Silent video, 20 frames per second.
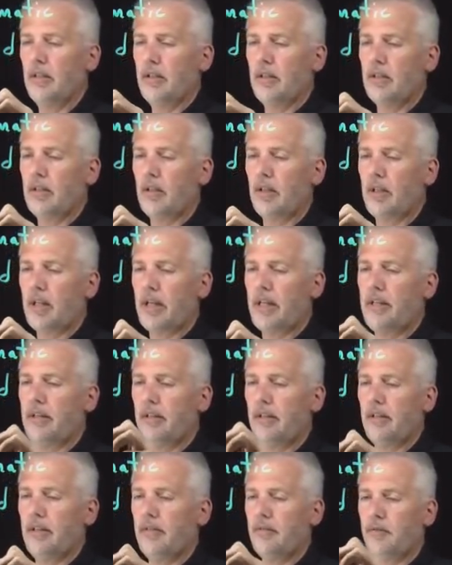the light
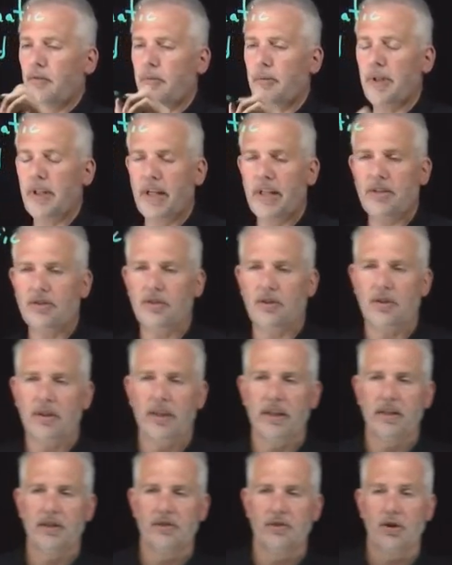from a laser
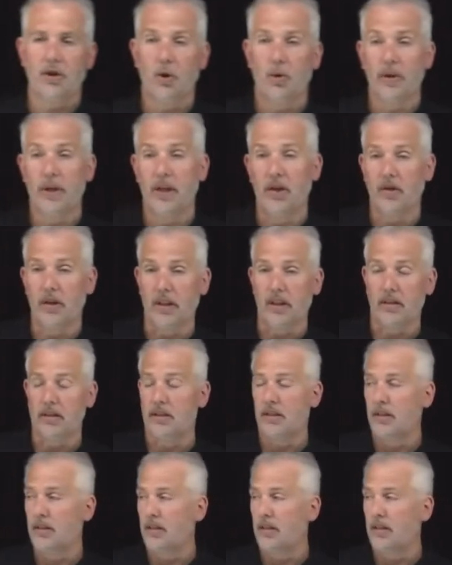is coherent.